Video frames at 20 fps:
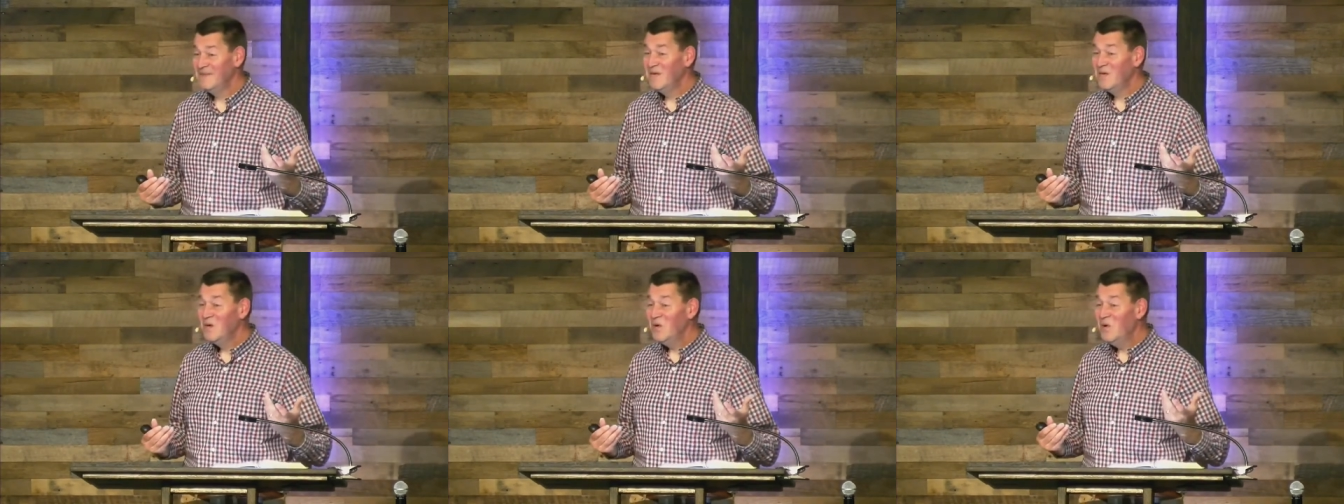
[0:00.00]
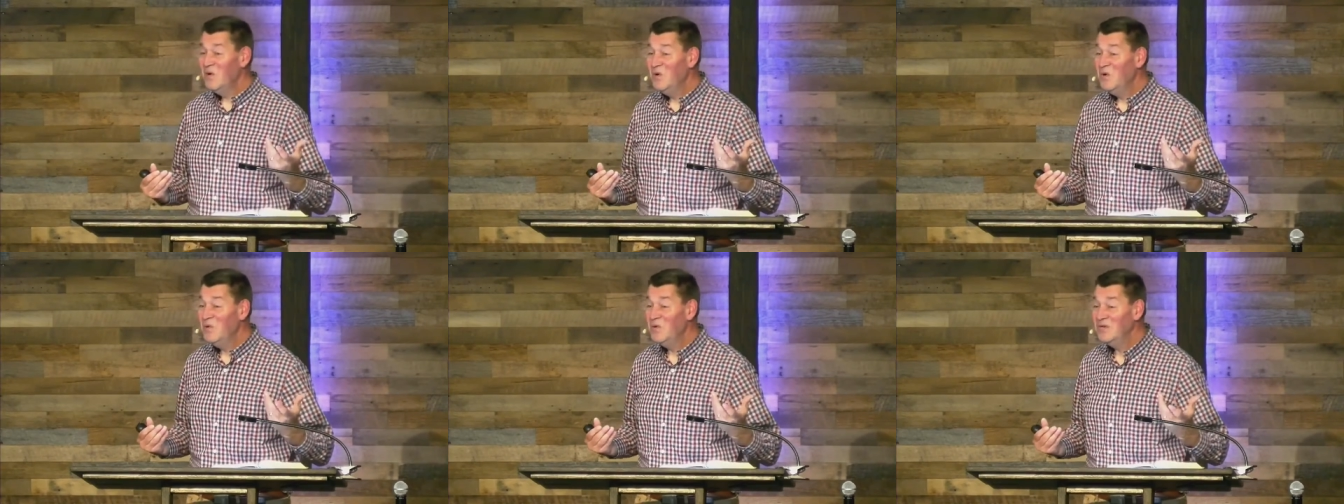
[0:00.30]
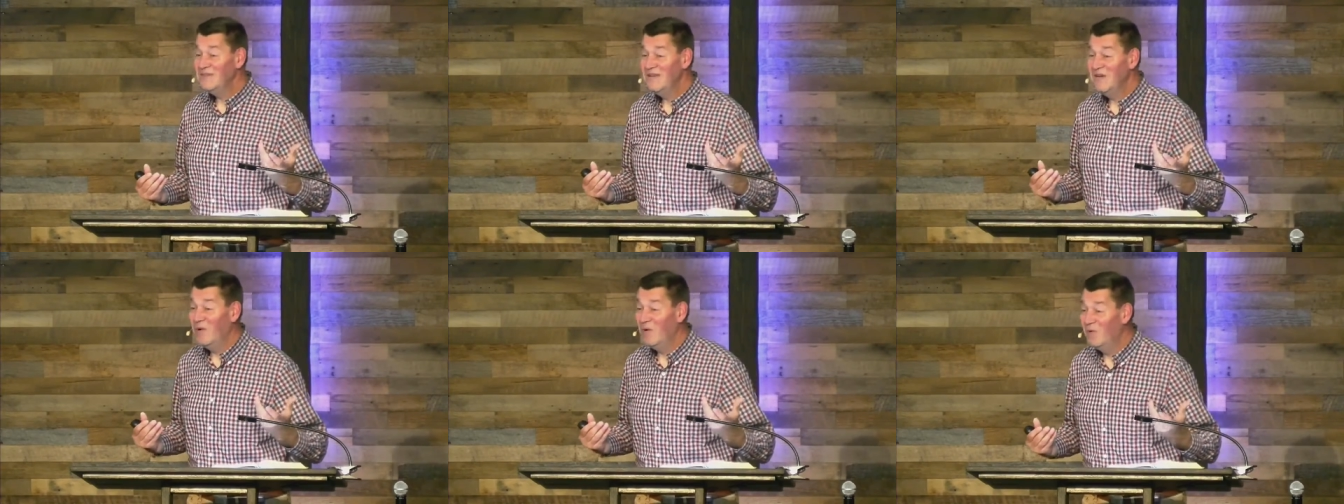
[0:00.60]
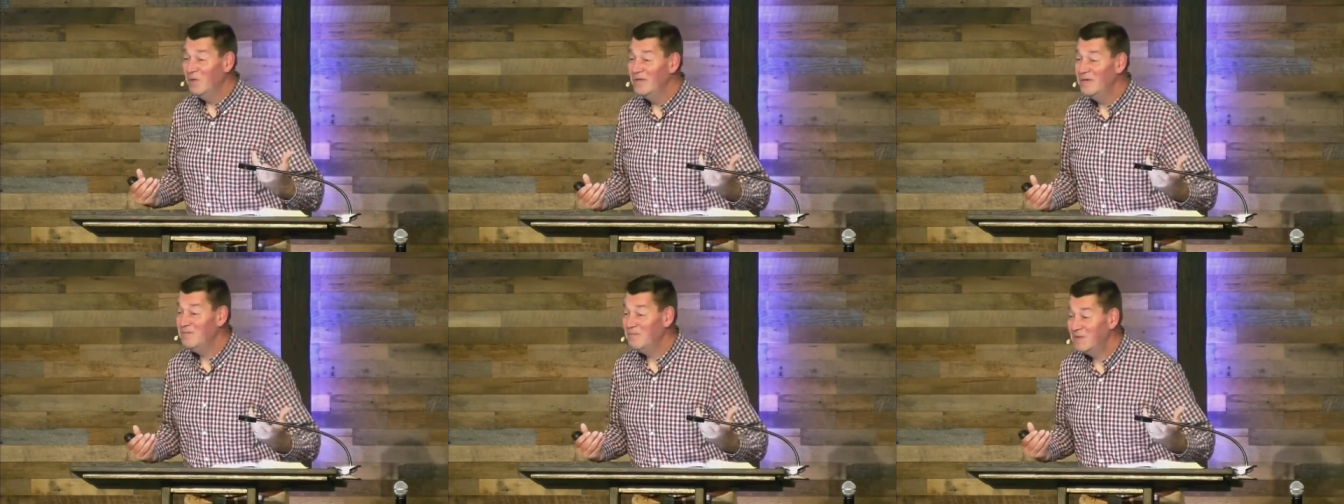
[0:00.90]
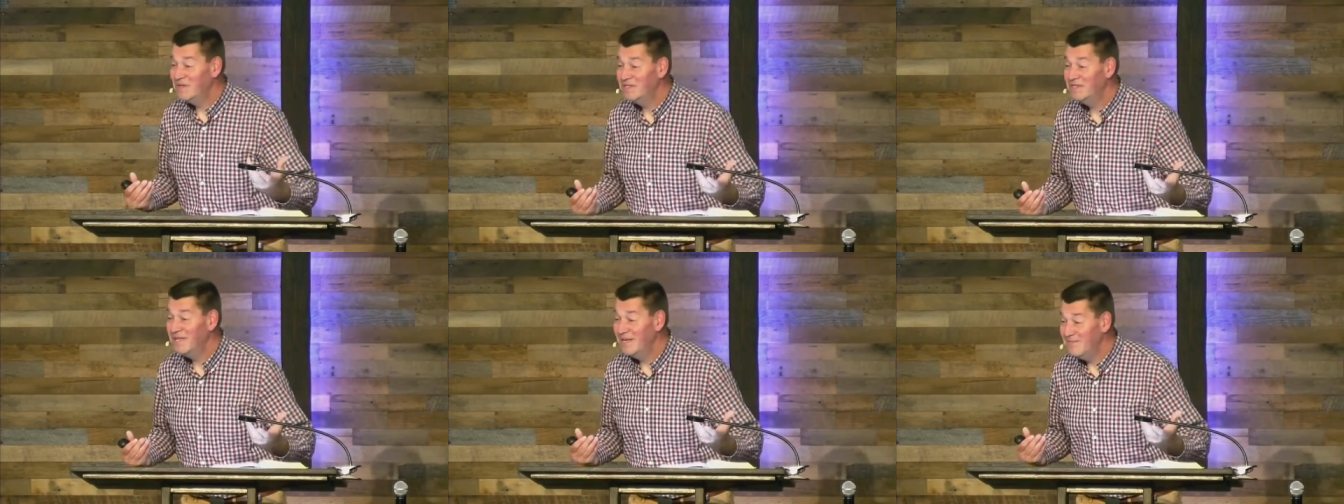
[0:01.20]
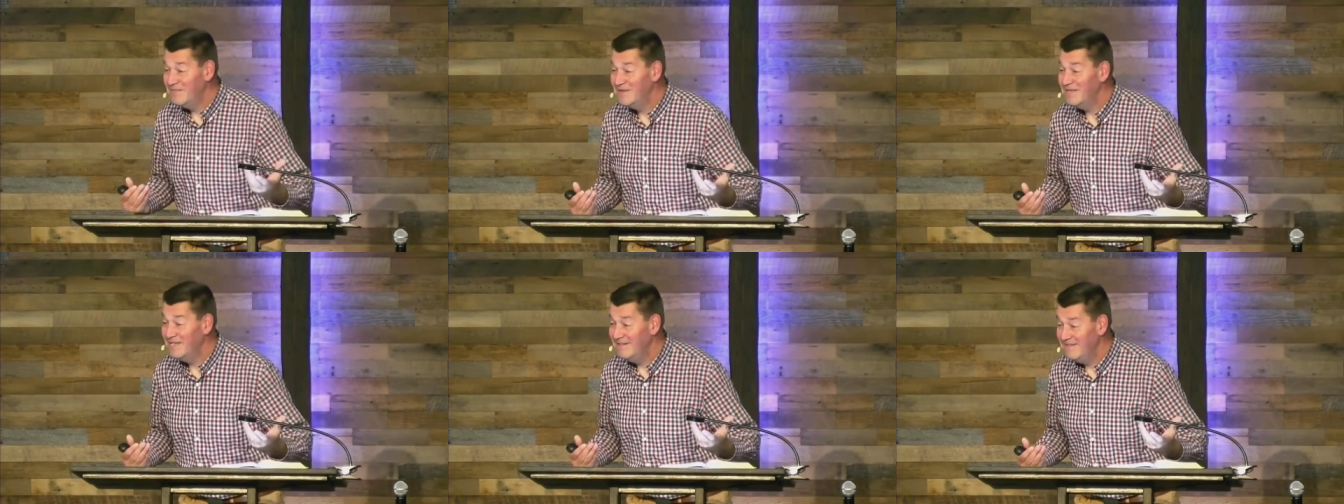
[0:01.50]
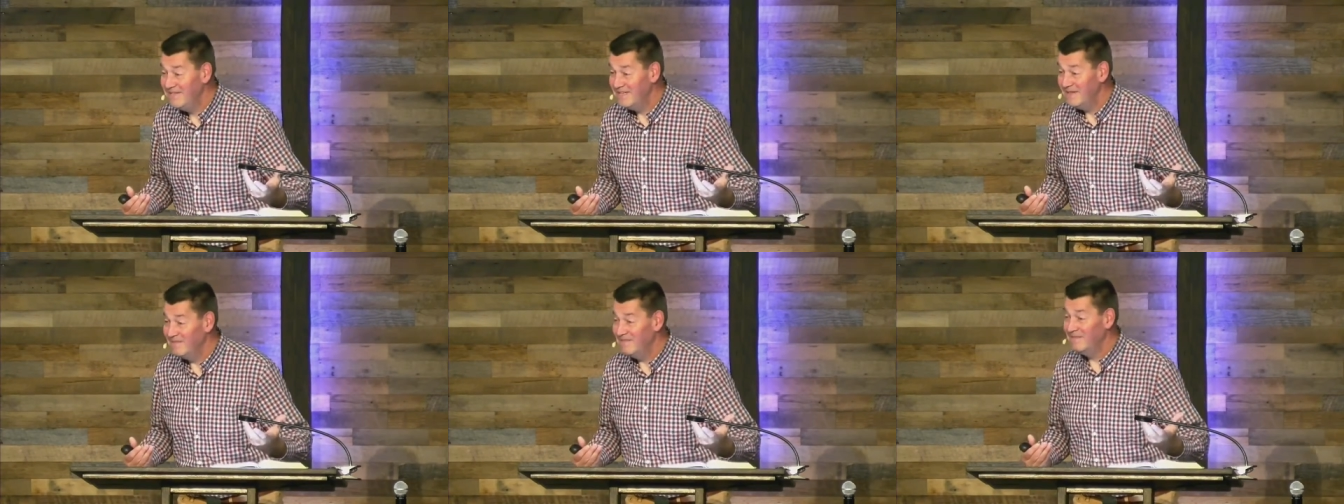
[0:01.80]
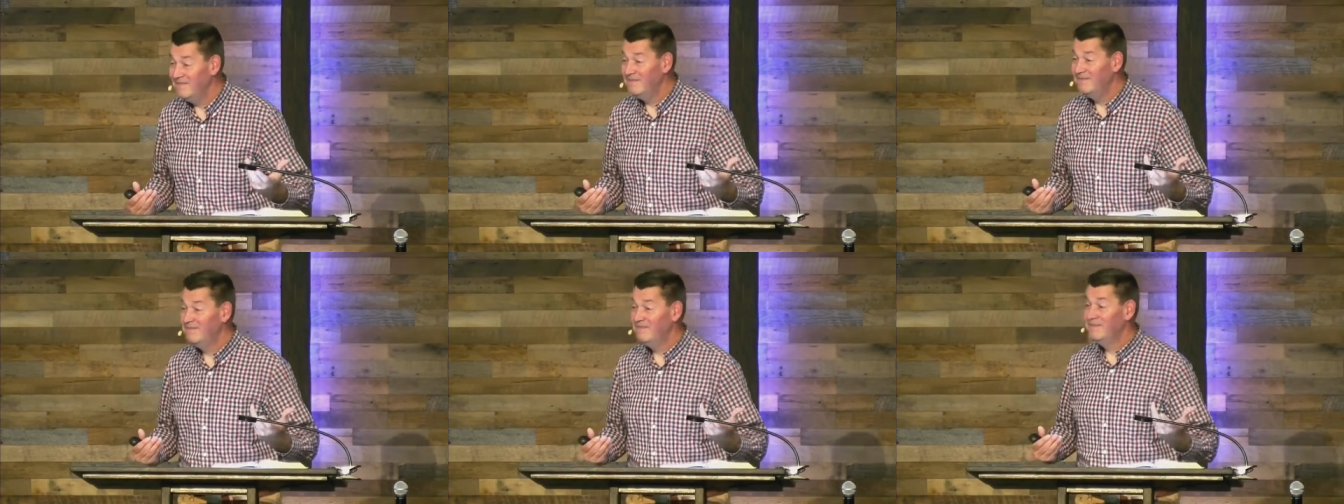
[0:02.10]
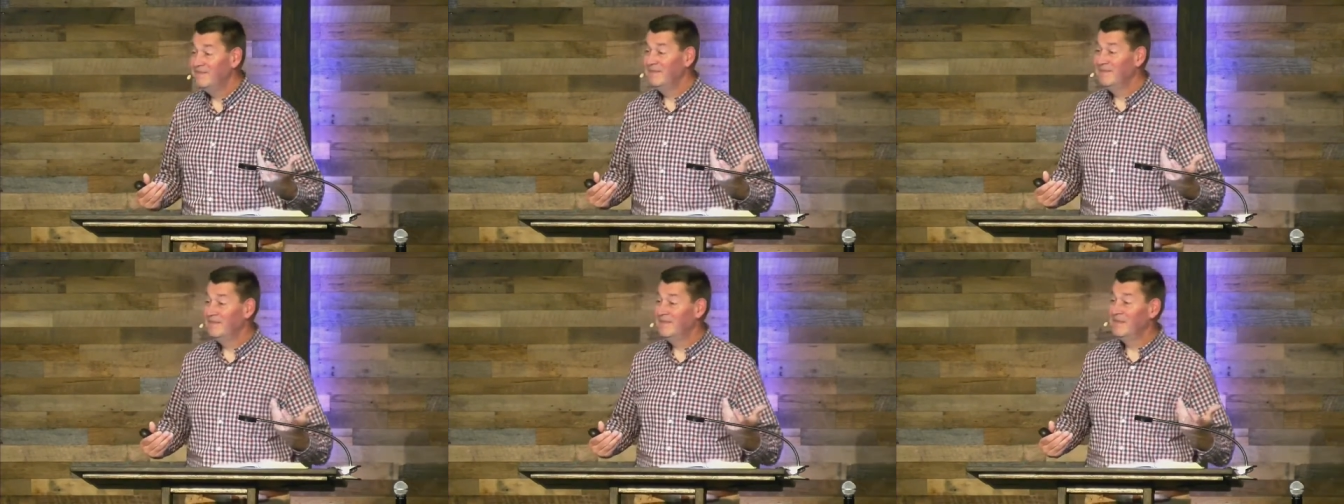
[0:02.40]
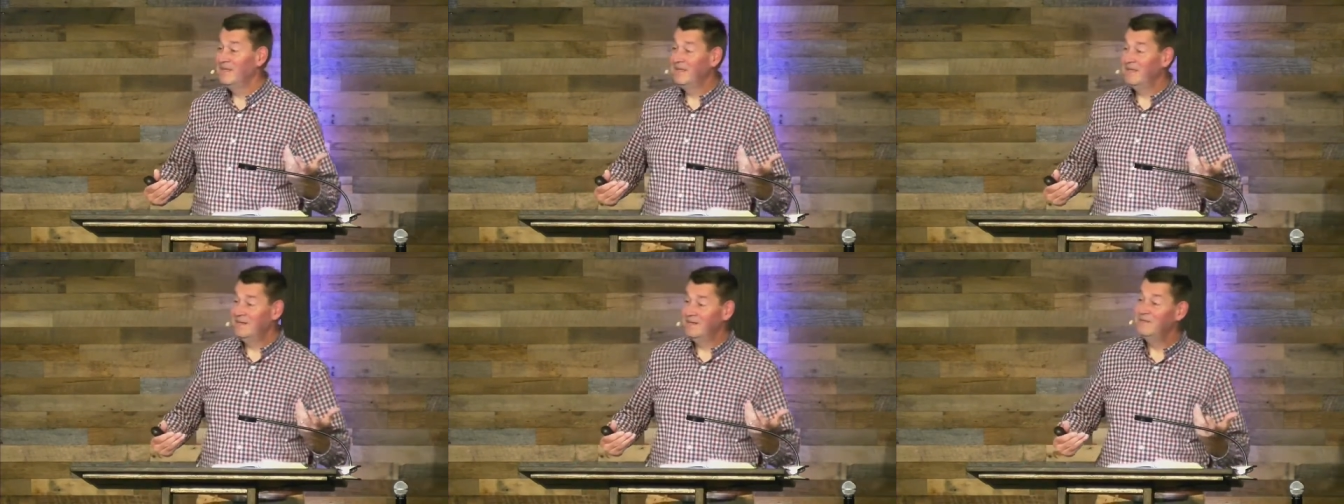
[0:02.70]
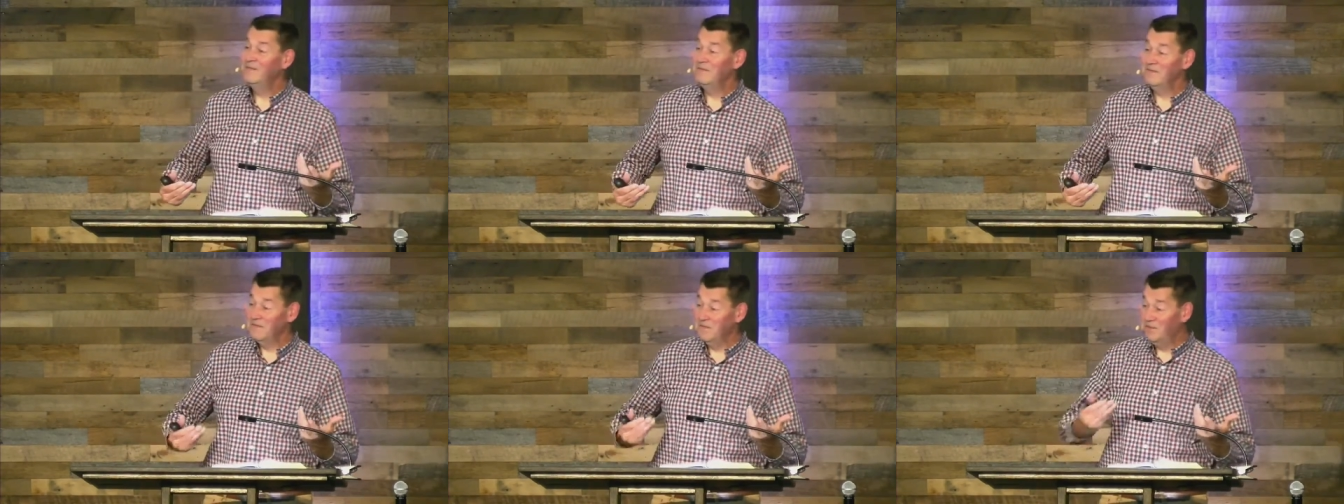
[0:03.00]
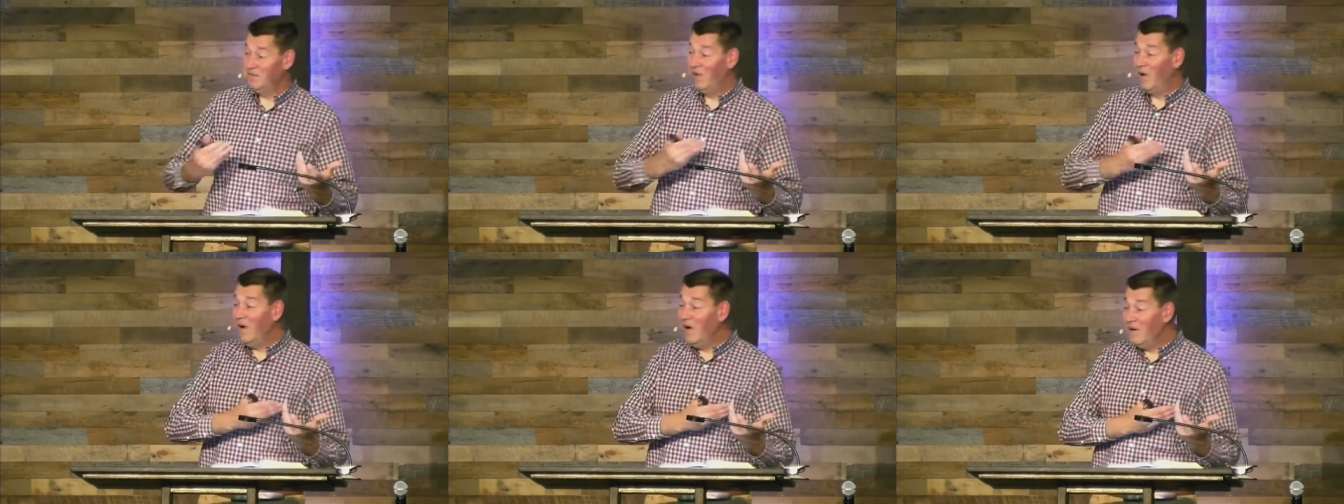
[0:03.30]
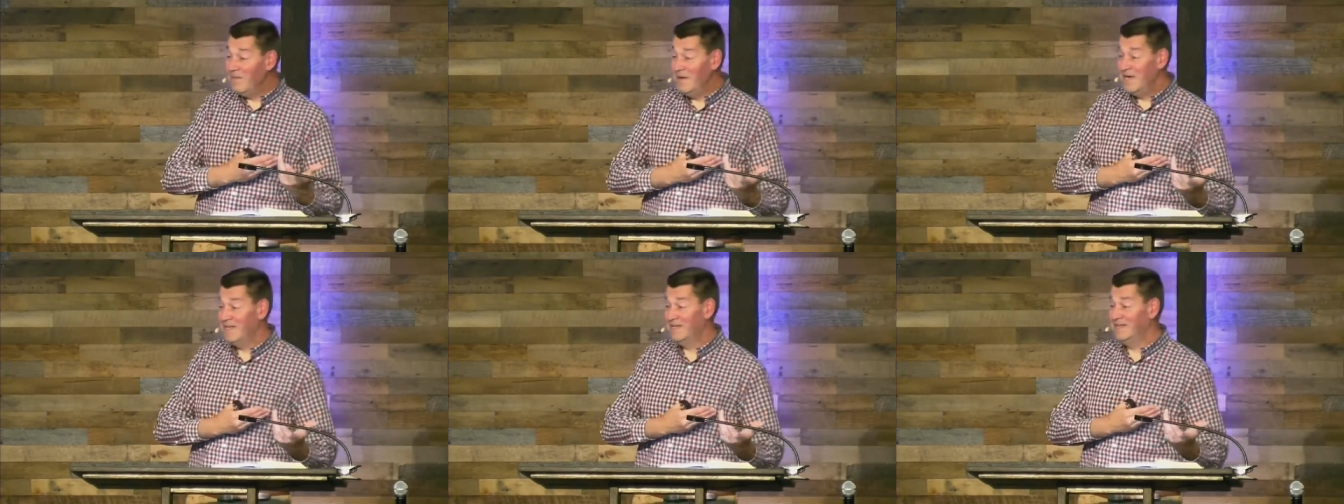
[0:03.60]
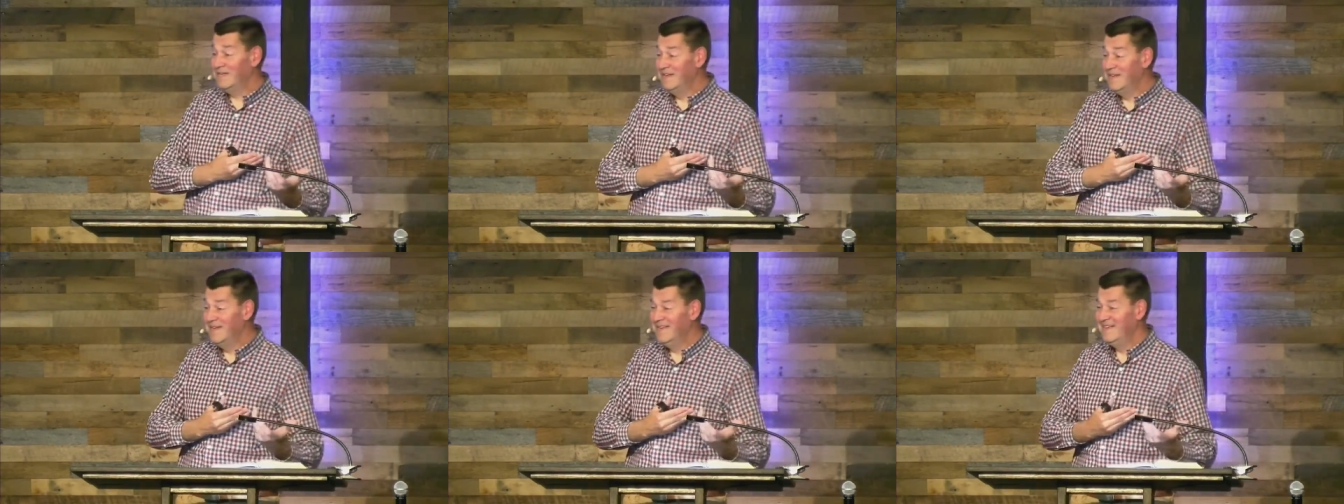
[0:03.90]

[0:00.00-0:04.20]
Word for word: who was the only person that believed in him? It was Barnabas.